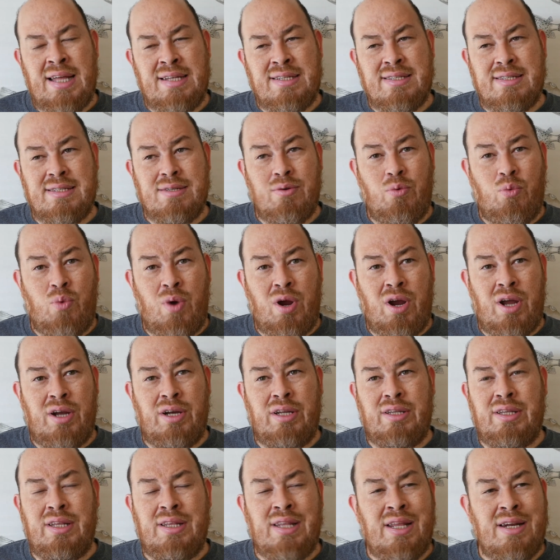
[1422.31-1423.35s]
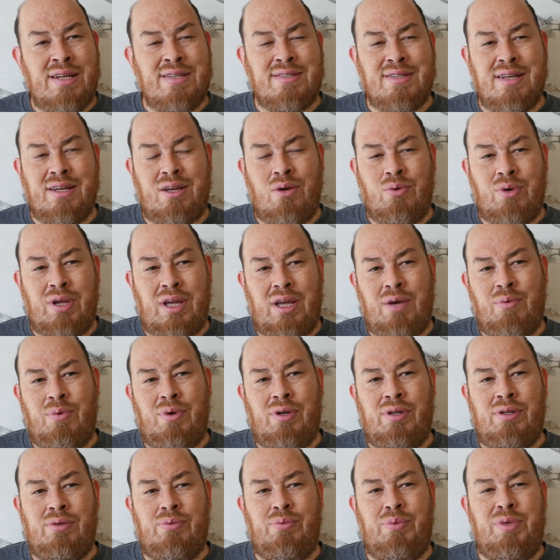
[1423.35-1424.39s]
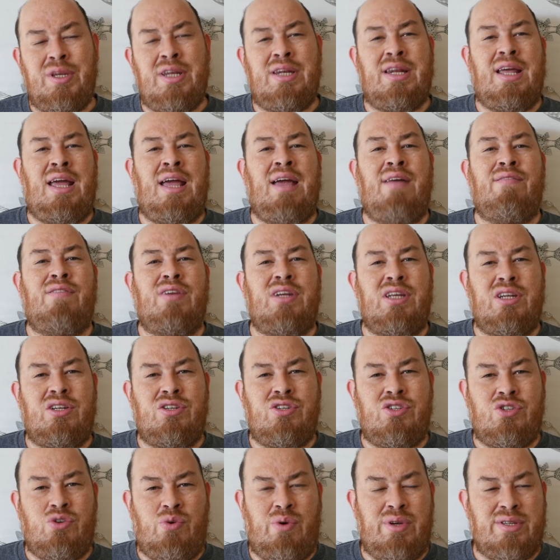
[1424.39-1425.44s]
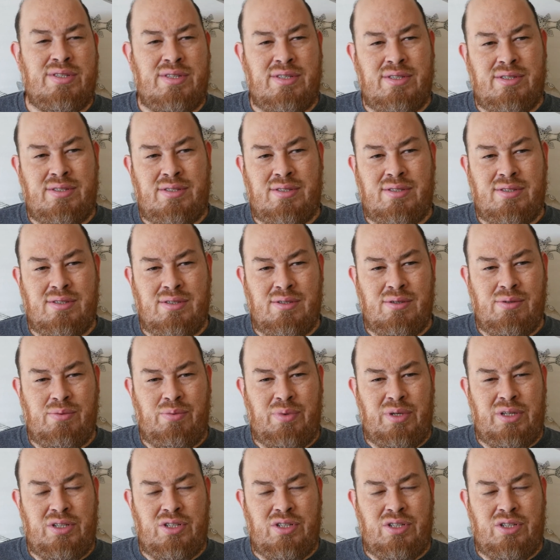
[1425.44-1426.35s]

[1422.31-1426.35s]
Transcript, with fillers: That's where I, And then it's like, okay, well, we didn't have any choices.